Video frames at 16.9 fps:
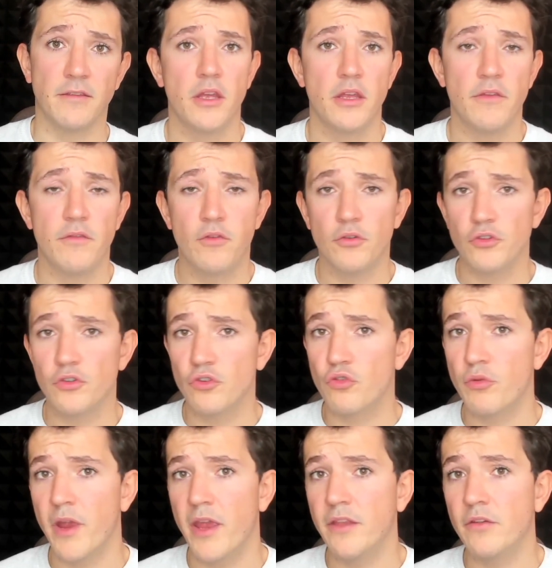If you want to
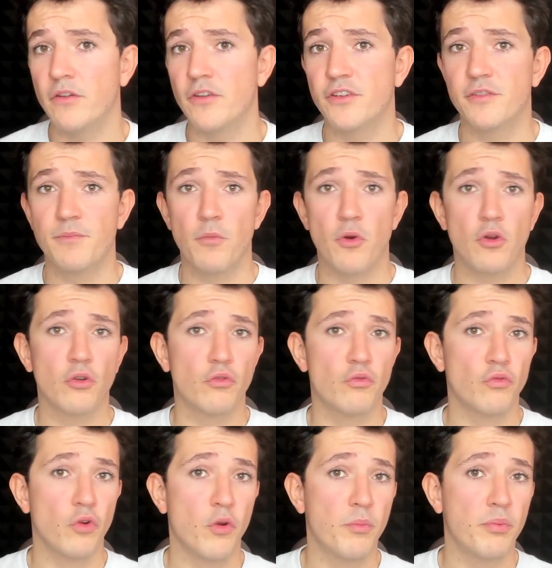create a small
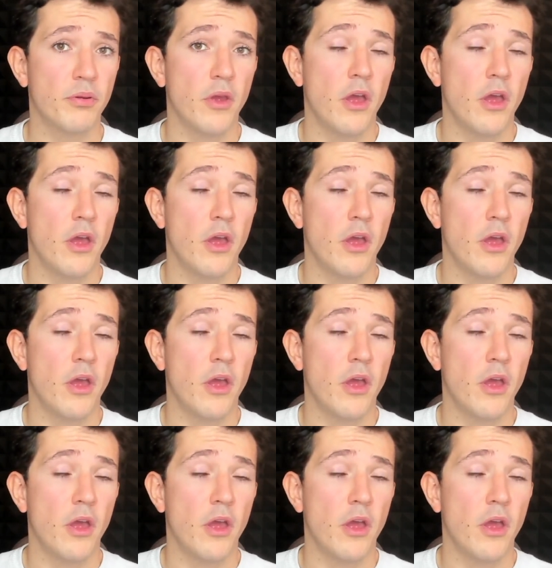group